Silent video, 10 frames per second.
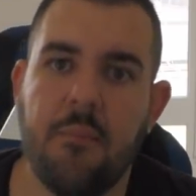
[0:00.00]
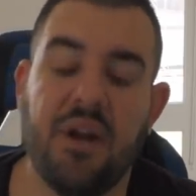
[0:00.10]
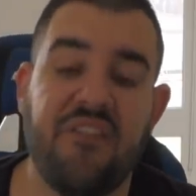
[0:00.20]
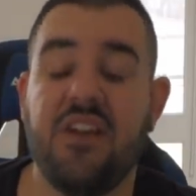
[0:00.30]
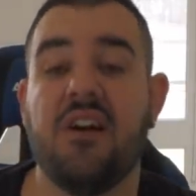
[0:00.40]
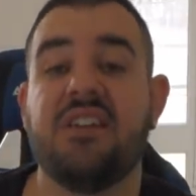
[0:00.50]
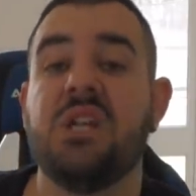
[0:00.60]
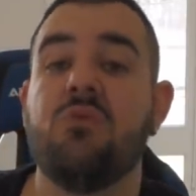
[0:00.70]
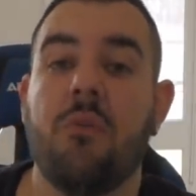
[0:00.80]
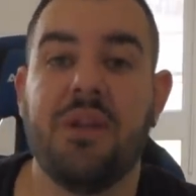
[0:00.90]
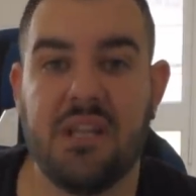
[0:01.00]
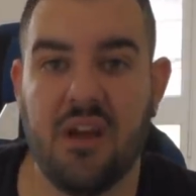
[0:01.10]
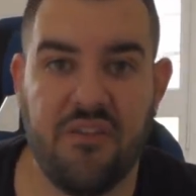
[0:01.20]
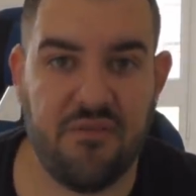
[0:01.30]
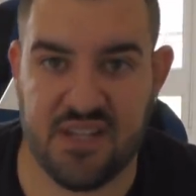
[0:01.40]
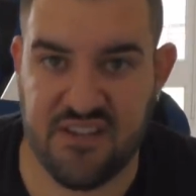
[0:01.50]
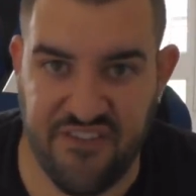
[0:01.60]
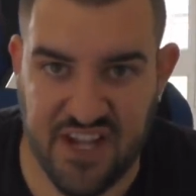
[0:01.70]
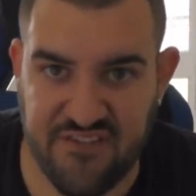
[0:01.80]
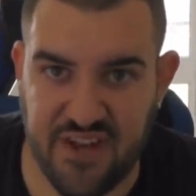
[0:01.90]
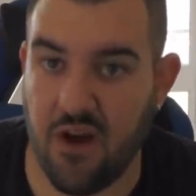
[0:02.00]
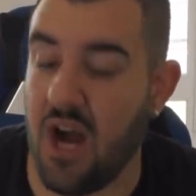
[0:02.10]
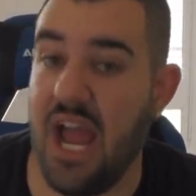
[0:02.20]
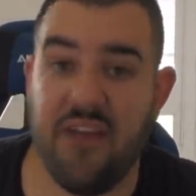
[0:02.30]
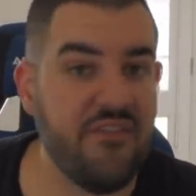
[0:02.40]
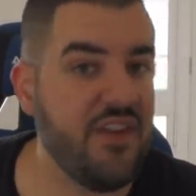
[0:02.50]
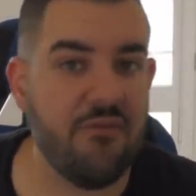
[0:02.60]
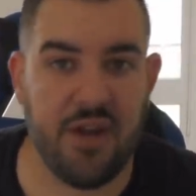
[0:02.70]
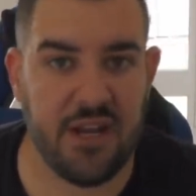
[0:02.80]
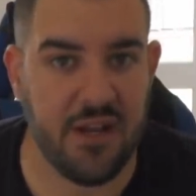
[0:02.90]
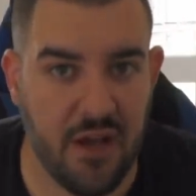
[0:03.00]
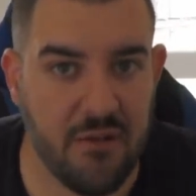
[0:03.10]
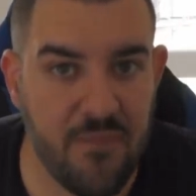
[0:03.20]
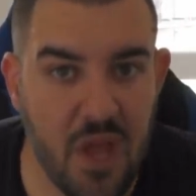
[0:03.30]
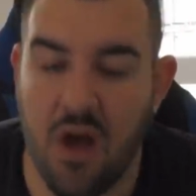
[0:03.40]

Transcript: But if you guys still want me to go through his defense video, I have the video ready to go.